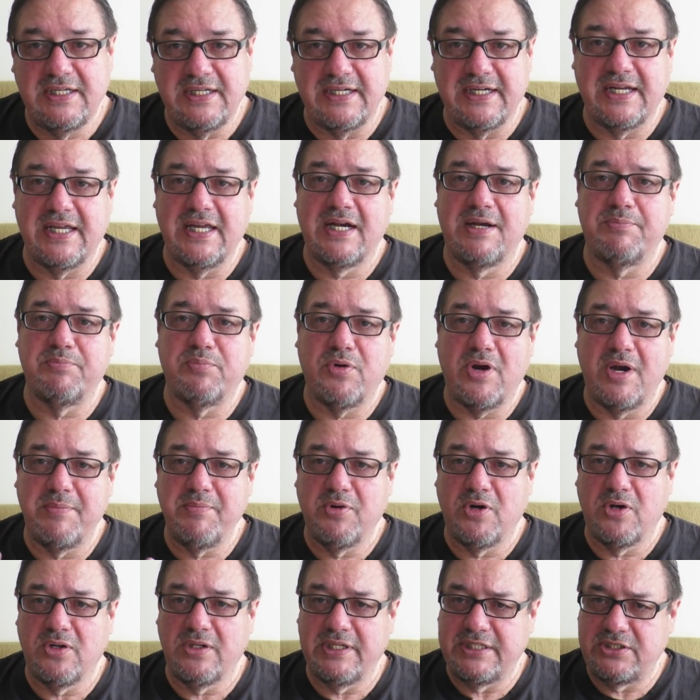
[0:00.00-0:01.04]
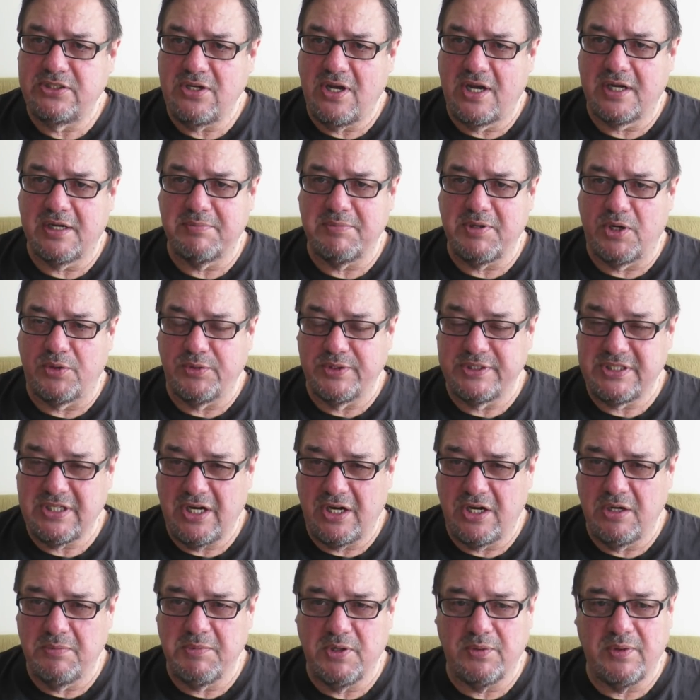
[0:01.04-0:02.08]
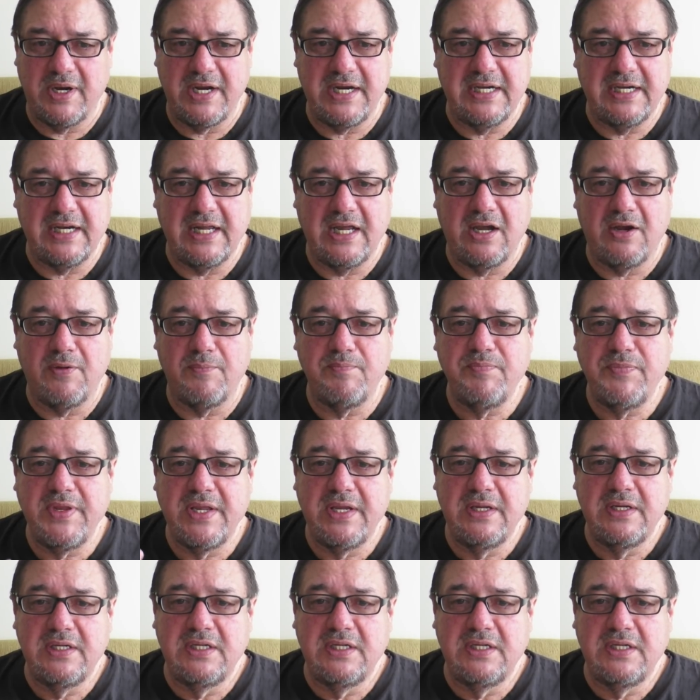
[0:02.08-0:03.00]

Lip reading: And again, I'm primarily talking about retirement right now.